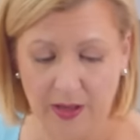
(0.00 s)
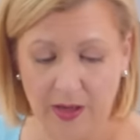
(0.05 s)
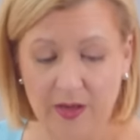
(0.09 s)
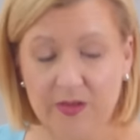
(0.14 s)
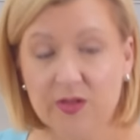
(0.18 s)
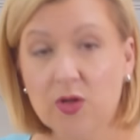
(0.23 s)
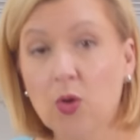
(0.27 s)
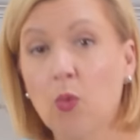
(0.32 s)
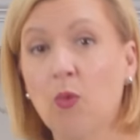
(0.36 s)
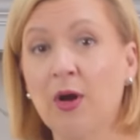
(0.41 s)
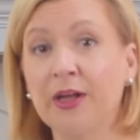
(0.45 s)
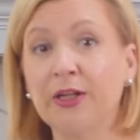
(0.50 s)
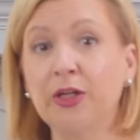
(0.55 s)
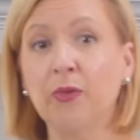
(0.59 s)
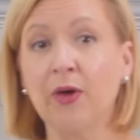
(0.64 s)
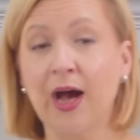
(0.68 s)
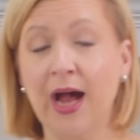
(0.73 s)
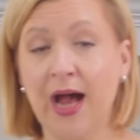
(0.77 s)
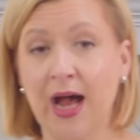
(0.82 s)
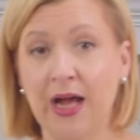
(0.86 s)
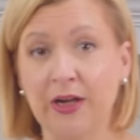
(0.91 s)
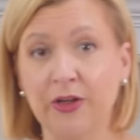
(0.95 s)
So when you
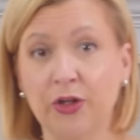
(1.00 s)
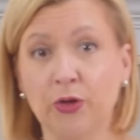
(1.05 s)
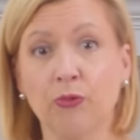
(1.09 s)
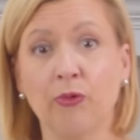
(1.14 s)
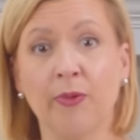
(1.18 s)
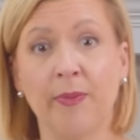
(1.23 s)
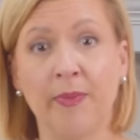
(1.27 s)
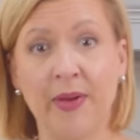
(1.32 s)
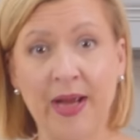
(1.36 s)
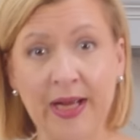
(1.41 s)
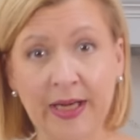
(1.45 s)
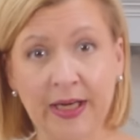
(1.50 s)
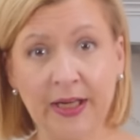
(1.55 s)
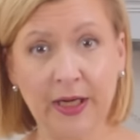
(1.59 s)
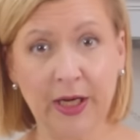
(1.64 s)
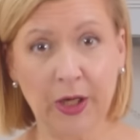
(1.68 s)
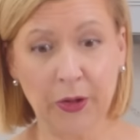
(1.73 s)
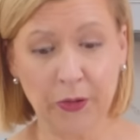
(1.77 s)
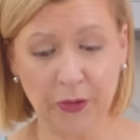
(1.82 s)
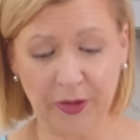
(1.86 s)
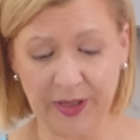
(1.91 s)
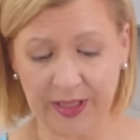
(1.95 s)
add your remaining
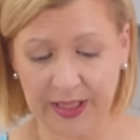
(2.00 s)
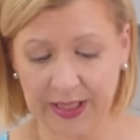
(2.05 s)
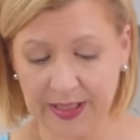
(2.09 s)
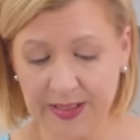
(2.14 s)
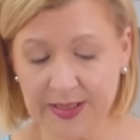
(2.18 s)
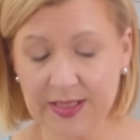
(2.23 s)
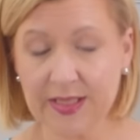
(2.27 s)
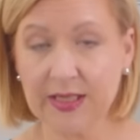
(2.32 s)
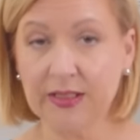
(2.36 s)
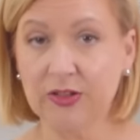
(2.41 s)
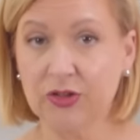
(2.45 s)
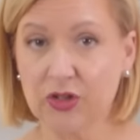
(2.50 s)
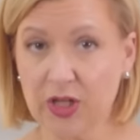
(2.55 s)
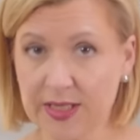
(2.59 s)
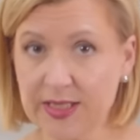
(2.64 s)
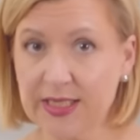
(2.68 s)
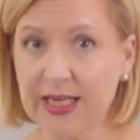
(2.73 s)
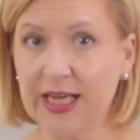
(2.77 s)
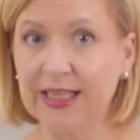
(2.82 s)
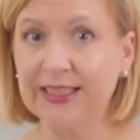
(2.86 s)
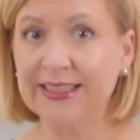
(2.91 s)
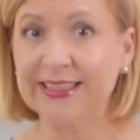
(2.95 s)
ingredients,
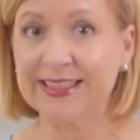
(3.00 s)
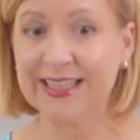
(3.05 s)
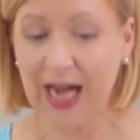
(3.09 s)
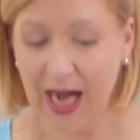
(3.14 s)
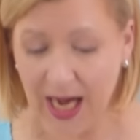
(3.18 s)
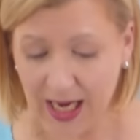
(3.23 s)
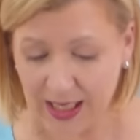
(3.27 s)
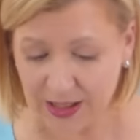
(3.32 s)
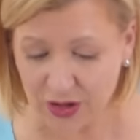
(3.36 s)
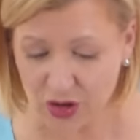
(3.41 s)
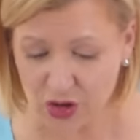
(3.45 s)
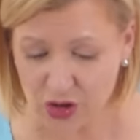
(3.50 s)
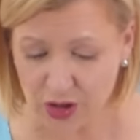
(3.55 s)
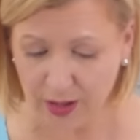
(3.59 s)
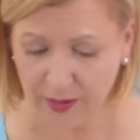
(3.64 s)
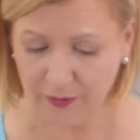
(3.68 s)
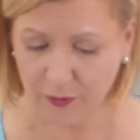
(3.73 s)
just a touch of